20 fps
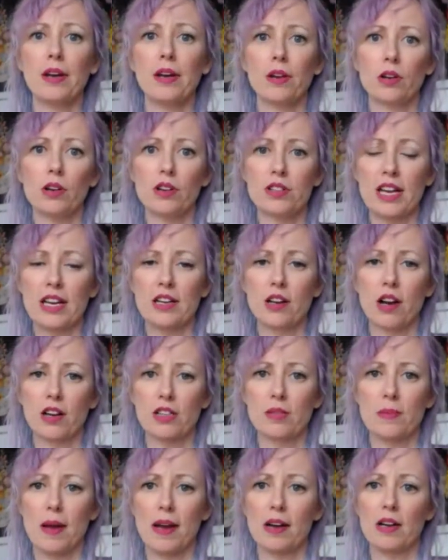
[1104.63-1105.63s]
but Nicole
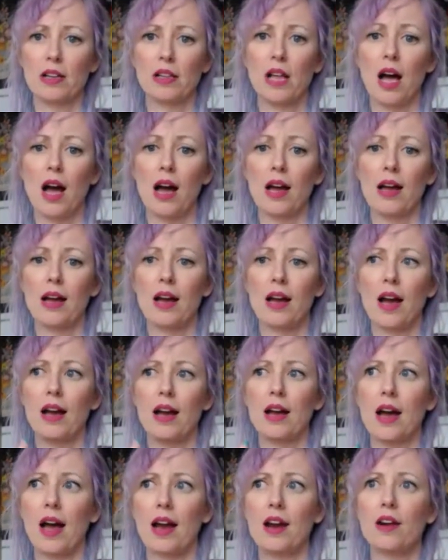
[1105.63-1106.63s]
State talks about it a
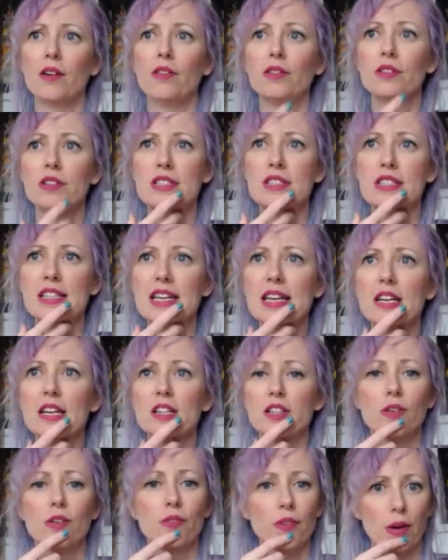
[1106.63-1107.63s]
lot. I don't
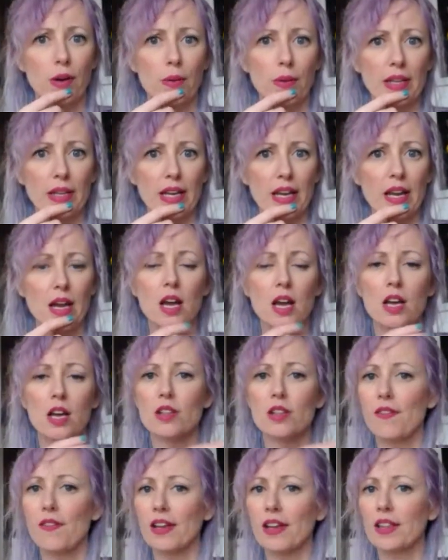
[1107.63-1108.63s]
see it too
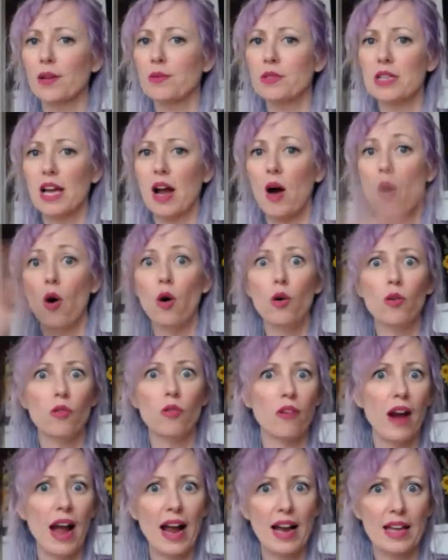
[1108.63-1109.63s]
frequently. So the fact there was like a
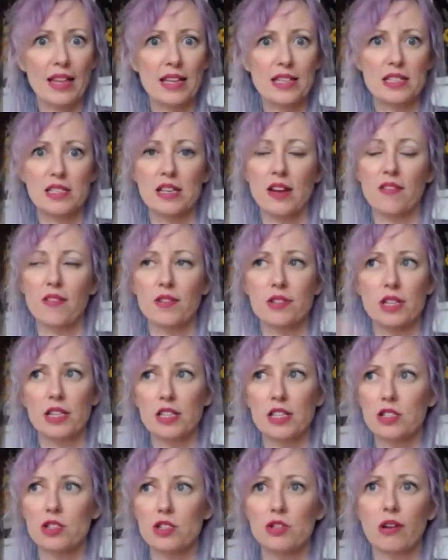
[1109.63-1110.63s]
whole rack of this stuff,
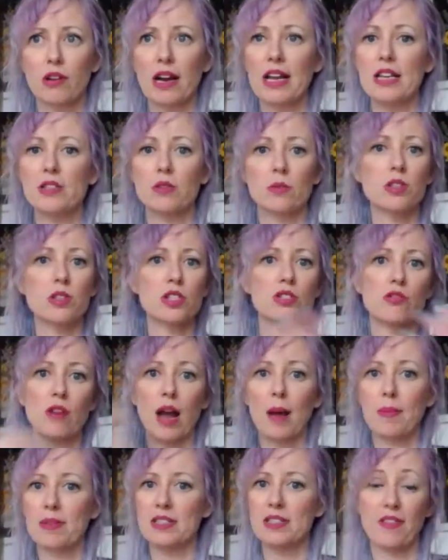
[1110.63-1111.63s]
I was like, this is great. So I'm
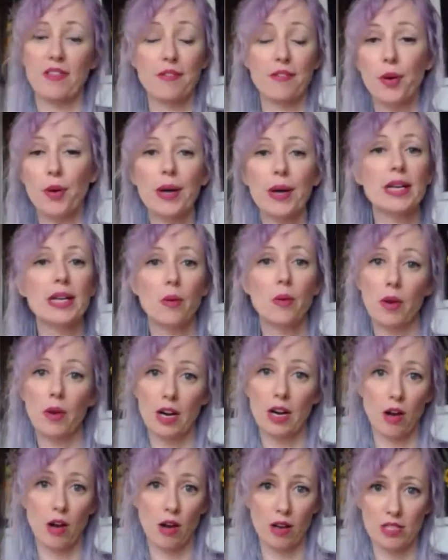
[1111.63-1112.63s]
just grabbing stuff. I have no
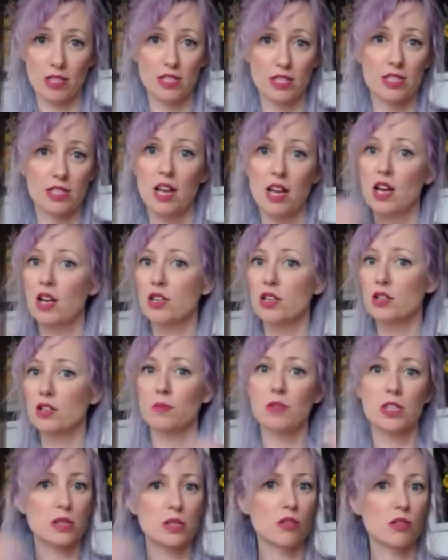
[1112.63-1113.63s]
idea what it costs.
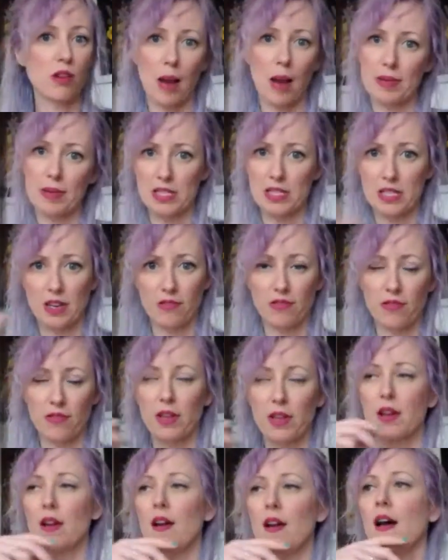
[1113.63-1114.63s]
So I'm just grabbing stuff.
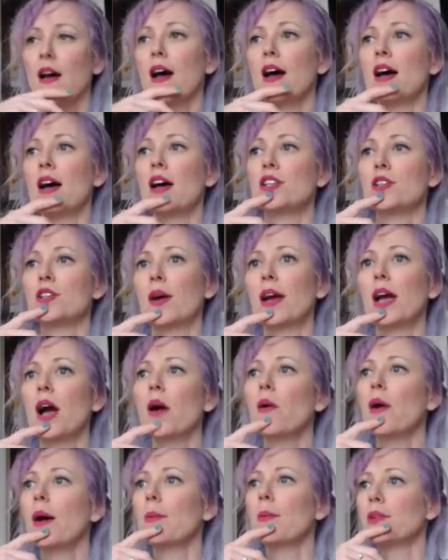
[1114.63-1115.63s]
So I
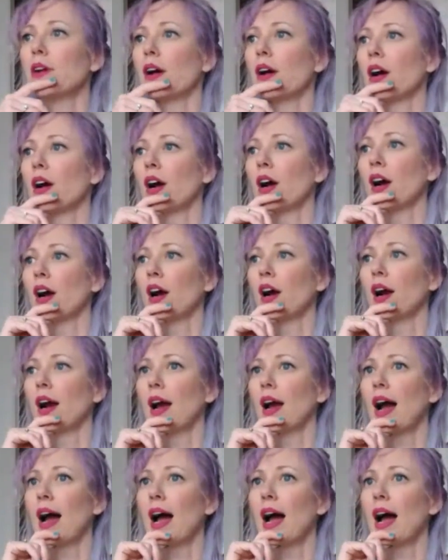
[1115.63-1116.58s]
go up to her